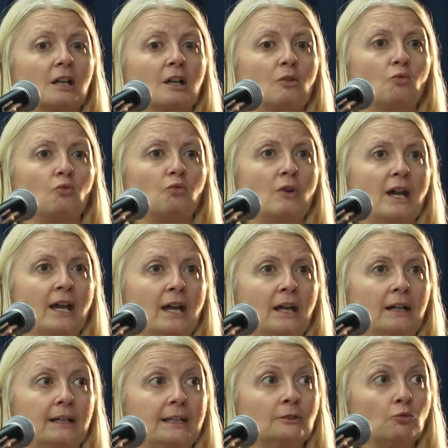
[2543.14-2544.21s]

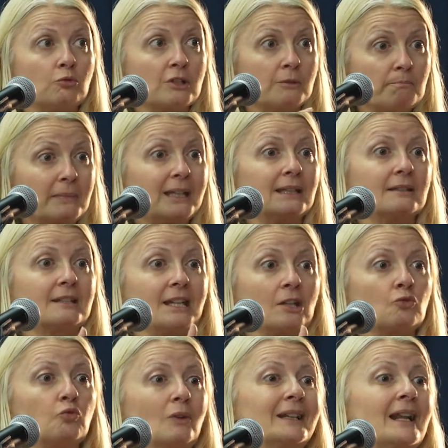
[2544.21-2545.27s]
where it was me and
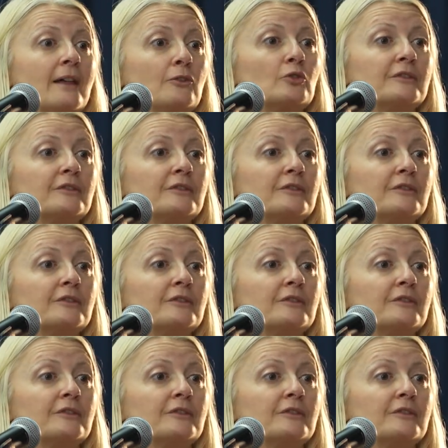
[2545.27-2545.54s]
just one other